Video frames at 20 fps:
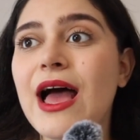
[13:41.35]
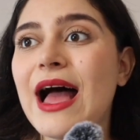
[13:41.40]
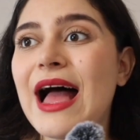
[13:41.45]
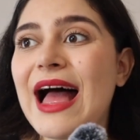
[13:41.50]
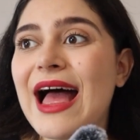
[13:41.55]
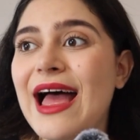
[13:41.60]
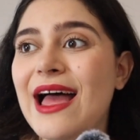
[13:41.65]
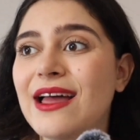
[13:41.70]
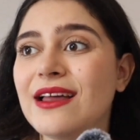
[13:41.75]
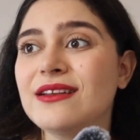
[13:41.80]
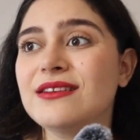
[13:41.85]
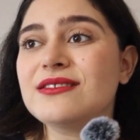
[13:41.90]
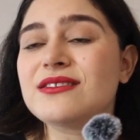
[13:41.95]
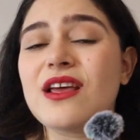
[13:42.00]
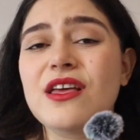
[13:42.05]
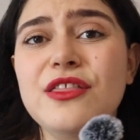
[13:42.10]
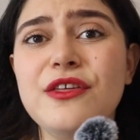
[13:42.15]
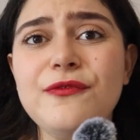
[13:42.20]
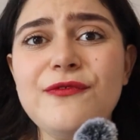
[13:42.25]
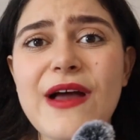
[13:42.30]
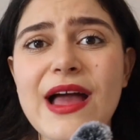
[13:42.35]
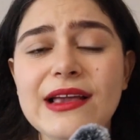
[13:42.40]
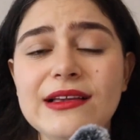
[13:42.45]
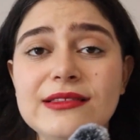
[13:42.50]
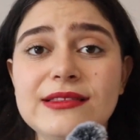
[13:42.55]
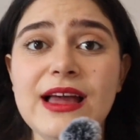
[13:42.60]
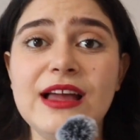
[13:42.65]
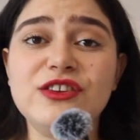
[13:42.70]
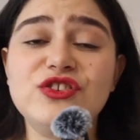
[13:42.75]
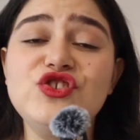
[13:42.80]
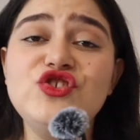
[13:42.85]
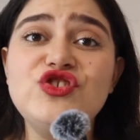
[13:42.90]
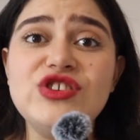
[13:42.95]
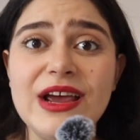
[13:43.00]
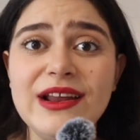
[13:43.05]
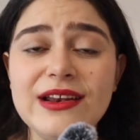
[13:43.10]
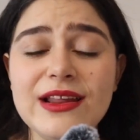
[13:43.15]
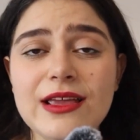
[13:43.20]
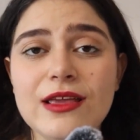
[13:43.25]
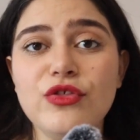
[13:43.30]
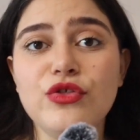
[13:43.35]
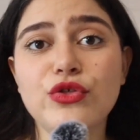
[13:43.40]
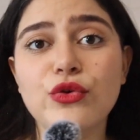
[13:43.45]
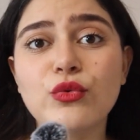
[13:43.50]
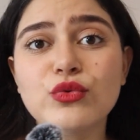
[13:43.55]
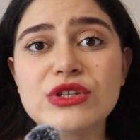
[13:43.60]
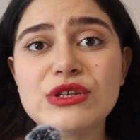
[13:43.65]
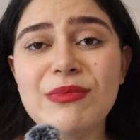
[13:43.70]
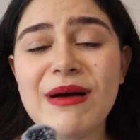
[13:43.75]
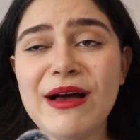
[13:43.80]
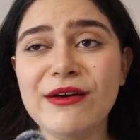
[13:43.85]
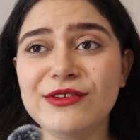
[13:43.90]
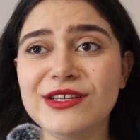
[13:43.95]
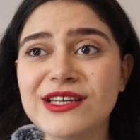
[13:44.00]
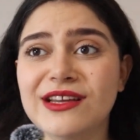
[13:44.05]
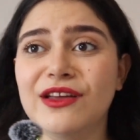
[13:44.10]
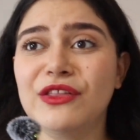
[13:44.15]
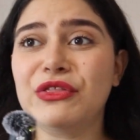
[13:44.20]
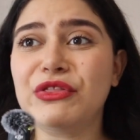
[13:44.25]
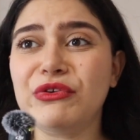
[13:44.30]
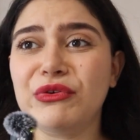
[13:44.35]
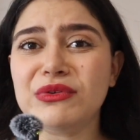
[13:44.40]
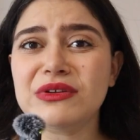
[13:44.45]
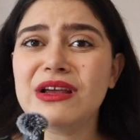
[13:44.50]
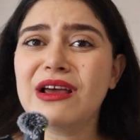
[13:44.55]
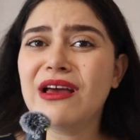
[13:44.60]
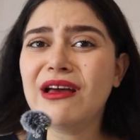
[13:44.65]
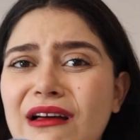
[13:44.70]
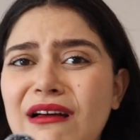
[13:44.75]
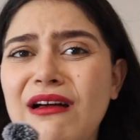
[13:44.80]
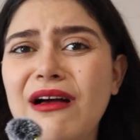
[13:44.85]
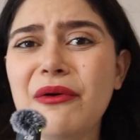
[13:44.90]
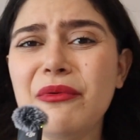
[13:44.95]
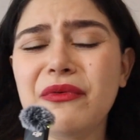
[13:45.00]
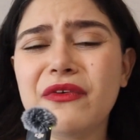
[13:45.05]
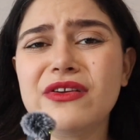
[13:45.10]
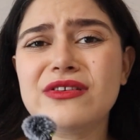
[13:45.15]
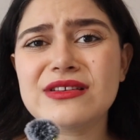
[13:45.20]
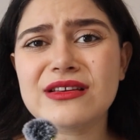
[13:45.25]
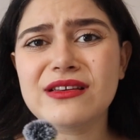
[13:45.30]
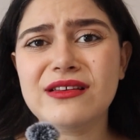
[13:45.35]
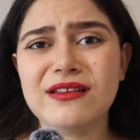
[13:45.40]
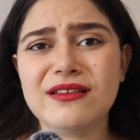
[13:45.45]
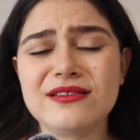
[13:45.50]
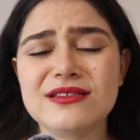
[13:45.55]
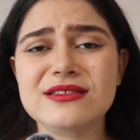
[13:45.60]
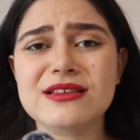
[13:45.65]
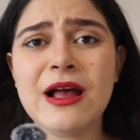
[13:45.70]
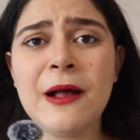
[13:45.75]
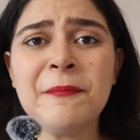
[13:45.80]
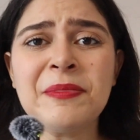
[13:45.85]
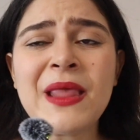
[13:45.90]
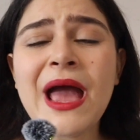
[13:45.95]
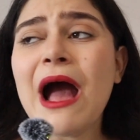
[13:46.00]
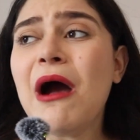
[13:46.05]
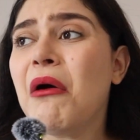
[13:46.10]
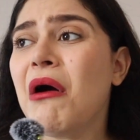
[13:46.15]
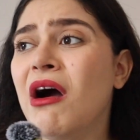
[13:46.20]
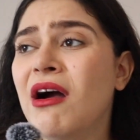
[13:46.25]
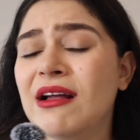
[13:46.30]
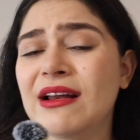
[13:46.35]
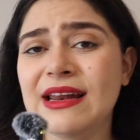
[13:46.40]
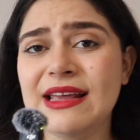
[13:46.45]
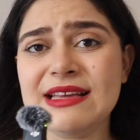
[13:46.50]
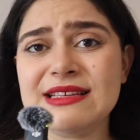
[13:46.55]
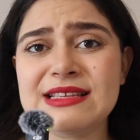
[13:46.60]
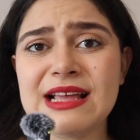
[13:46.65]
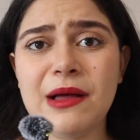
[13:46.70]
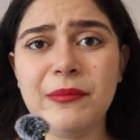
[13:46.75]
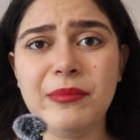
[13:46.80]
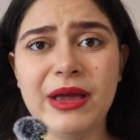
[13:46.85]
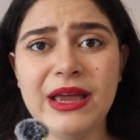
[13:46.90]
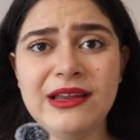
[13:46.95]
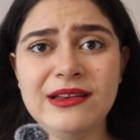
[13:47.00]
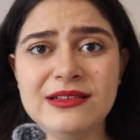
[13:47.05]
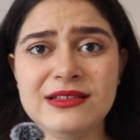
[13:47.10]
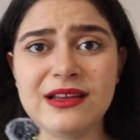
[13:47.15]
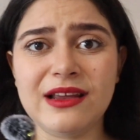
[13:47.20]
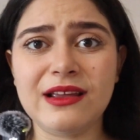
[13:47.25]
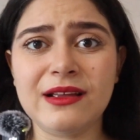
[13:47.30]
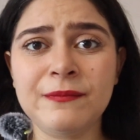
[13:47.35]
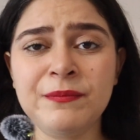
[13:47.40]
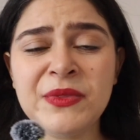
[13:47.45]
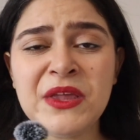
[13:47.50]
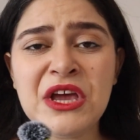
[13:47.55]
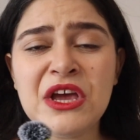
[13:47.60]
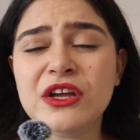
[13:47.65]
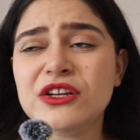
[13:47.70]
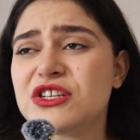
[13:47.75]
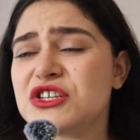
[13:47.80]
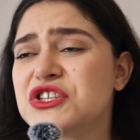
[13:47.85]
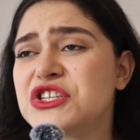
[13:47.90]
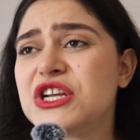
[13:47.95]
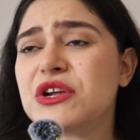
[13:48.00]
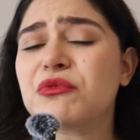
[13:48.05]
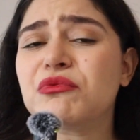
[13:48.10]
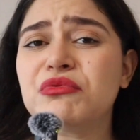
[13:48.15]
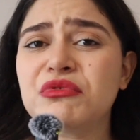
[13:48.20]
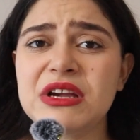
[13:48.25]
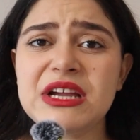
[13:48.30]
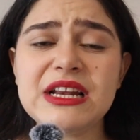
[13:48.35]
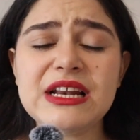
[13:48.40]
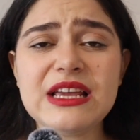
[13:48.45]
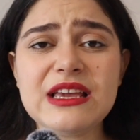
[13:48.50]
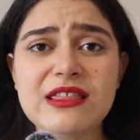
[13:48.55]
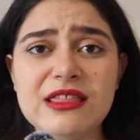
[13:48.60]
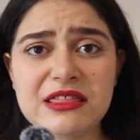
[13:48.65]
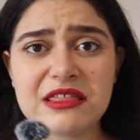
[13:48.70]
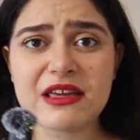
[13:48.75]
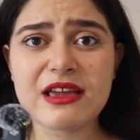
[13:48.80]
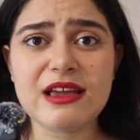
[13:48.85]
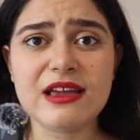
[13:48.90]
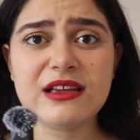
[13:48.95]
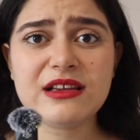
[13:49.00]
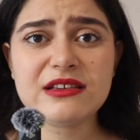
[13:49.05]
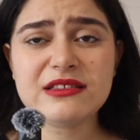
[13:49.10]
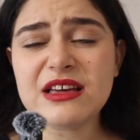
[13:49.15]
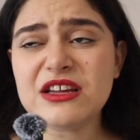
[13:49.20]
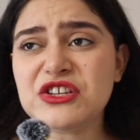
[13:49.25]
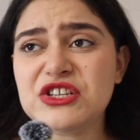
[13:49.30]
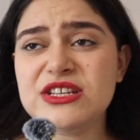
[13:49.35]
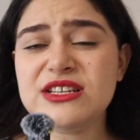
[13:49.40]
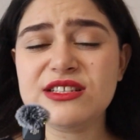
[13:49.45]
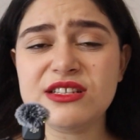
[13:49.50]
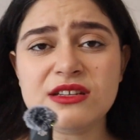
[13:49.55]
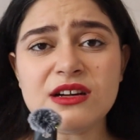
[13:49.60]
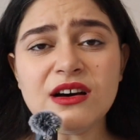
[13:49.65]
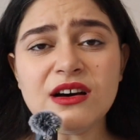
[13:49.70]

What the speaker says: And the fact that Jenny thought about it and thought, how ridiculous. How ugly is that painting? Does she really think that she's an